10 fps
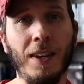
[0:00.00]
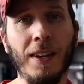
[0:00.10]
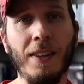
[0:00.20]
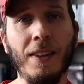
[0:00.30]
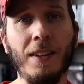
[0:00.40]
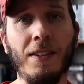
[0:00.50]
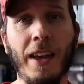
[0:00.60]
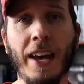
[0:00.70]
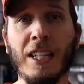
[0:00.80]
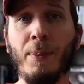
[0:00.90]
In this
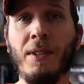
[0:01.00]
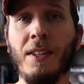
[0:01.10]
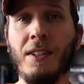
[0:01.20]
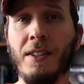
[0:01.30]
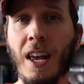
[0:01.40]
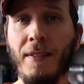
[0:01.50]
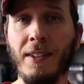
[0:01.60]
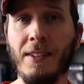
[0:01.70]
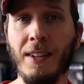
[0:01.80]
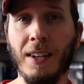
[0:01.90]
exposition-heavy
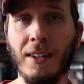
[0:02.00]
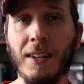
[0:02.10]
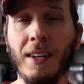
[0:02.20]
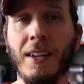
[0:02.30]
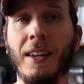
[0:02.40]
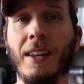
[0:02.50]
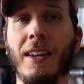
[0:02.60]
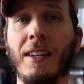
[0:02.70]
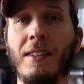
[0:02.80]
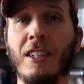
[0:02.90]
scene,
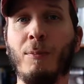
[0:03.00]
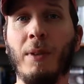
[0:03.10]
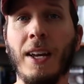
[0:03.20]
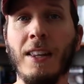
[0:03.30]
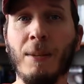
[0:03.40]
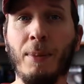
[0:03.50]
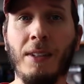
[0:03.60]
it's explained that